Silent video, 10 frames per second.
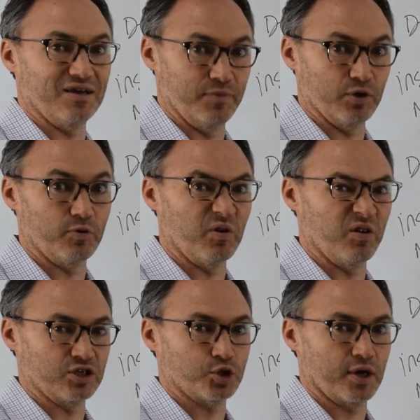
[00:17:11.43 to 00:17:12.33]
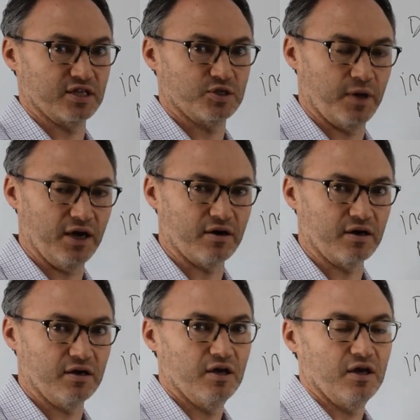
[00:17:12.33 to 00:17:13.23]
immutable and
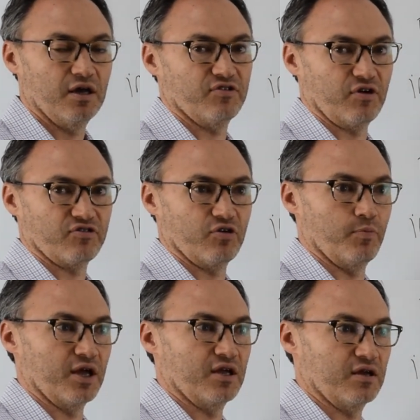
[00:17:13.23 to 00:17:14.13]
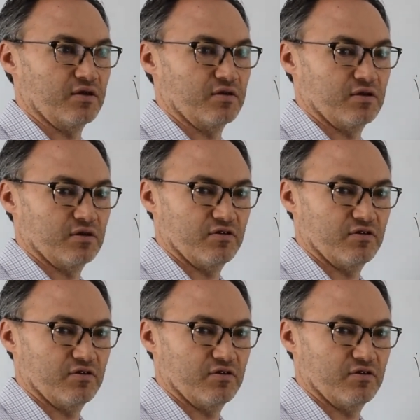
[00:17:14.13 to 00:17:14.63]
transparent is also making